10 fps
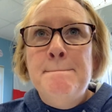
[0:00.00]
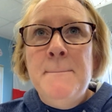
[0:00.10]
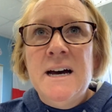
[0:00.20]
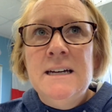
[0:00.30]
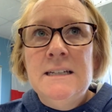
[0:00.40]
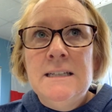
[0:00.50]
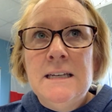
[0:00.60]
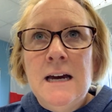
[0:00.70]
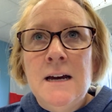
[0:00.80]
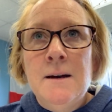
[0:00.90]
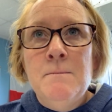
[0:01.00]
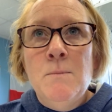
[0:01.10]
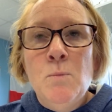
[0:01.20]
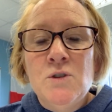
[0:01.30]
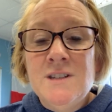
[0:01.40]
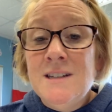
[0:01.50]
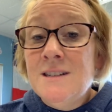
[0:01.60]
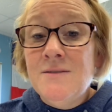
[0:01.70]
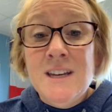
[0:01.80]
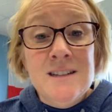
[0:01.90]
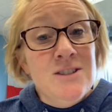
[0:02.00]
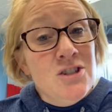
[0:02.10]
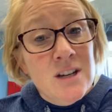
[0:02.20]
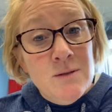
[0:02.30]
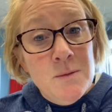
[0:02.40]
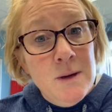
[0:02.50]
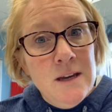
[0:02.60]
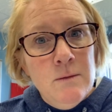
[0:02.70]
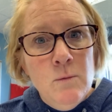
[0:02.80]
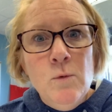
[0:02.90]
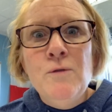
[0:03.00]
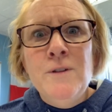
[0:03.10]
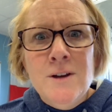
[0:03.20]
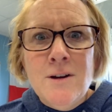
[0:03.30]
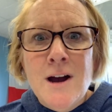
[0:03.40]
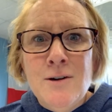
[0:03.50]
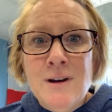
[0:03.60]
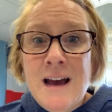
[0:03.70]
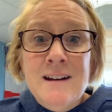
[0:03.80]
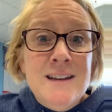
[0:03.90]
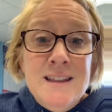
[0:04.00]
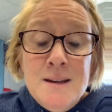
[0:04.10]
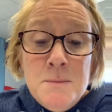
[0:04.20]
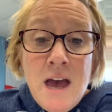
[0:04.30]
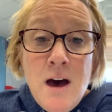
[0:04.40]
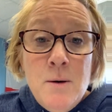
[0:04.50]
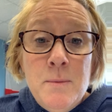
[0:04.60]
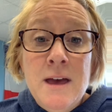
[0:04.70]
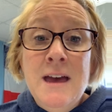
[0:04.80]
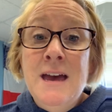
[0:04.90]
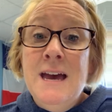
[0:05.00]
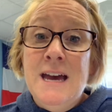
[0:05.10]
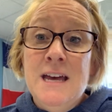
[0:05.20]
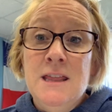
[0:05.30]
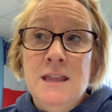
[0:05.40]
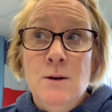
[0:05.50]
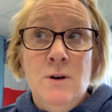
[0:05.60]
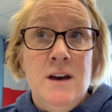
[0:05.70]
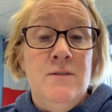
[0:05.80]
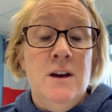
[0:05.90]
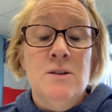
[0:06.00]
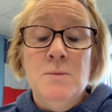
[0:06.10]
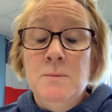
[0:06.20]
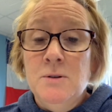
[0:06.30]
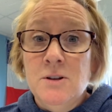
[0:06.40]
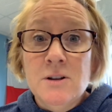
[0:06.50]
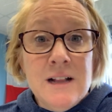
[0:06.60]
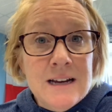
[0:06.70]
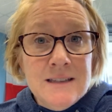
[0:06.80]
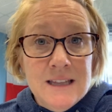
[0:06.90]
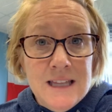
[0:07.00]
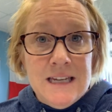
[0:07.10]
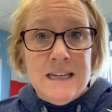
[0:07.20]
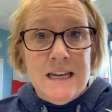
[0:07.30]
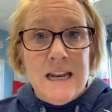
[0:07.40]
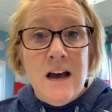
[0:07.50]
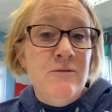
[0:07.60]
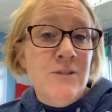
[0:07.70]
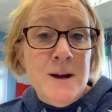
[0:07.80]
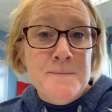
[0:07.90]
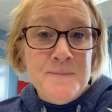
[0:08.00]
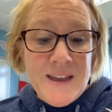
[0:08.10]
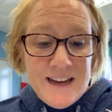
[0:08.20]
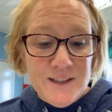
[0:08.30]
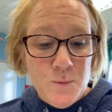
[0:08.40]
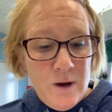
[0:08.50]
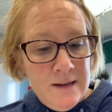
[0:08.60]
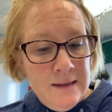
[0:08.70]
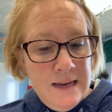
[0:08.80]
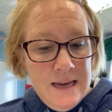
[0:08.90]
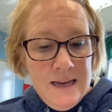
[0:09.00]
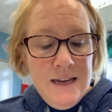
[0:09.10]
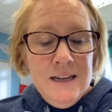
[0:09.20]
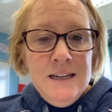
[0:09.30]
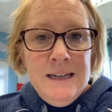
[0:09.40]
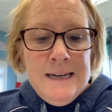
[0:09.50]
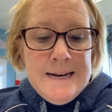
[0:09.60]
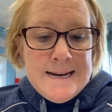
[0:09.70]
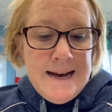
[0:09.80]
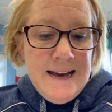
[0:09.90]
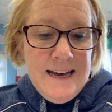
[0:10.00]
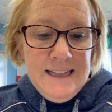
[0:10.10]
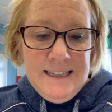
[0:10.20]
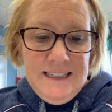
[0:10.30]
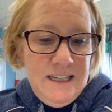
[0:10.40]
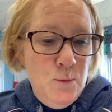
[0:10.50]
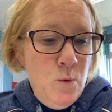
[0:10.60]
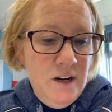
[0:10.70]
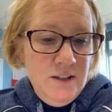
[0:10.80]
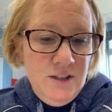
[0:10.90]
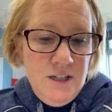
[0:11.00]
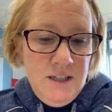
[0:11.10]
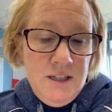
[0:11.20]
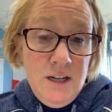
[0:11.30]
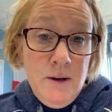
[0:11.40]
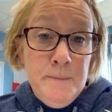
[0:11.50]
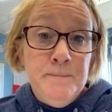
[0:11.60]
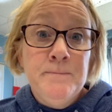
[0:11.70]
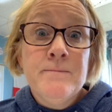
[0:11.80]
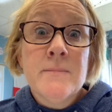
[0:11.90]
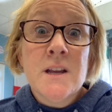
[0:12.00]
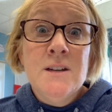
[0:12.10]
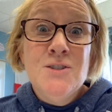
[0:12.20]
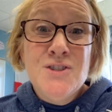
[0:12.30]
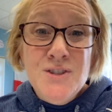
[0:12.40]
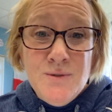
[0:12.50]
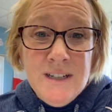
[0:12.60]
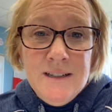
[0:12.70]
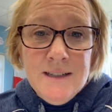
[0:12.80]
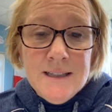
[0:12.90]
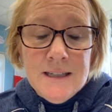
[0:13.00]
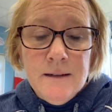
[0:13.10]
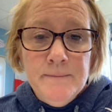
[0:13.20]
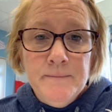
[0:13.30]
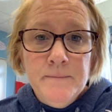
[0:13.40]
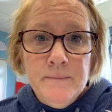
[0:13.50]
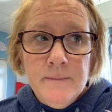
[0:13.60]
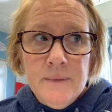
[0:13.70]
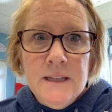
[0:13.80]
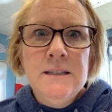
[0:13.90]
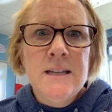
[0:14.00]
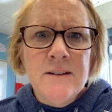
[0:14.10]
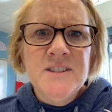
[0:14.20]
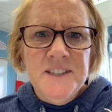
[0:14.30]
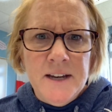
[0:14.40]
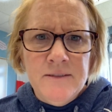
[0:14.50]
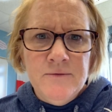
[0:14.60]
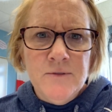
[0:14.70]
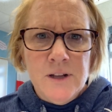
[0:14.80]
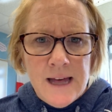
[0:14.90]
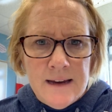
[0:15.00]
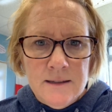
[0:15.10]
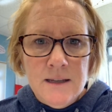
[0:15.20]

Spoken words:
But most days, if kids check with me, we'll figure out how to get them the help, and they will have other people in their class that they can get help from as well. Let's see, what else do you need to know? Your student needs to have stuff for class.